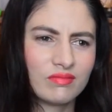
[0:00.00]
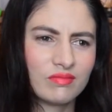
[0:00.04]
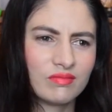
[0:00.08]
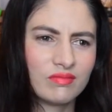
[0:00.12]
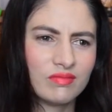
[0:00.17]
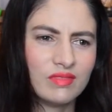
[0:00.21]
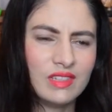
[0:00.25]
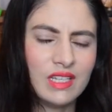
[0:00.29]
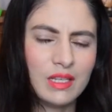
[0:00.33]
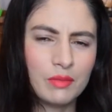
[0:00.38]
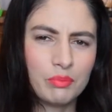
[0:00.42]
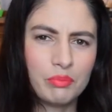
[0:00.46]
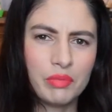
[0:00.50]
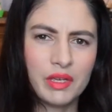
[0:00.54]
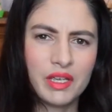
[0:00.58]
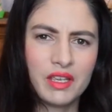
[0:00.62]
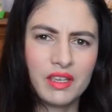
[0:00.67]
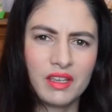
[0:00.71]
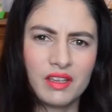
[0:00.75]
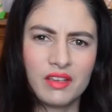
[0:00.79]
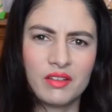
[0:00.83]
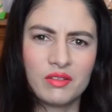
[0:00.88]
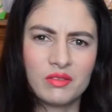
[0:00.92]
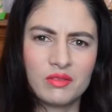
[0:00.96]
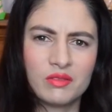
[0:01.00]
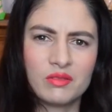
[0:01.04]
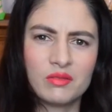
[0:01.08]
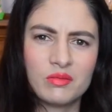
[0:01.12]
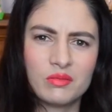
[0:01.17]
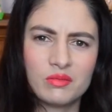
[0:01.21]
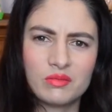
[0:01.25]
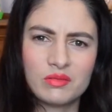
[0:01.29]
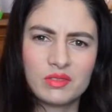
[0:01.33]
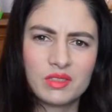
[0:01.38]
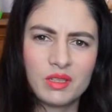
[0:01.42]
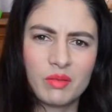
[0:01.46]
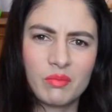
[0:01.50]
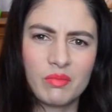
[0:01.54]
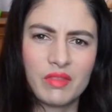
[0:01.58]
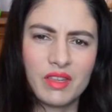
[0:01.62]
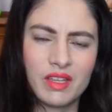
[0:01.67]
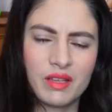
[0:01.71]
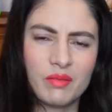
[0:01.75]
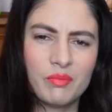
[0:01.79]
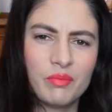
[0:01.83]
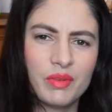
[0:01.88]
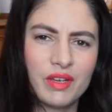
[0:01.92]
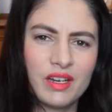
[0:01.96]
nitpicking or
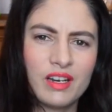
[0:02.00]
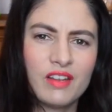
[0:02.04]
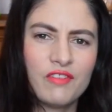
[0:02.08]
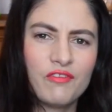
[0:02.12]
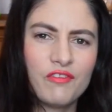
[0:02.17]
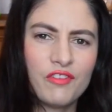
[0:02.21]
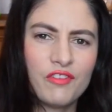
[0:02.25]
something, but it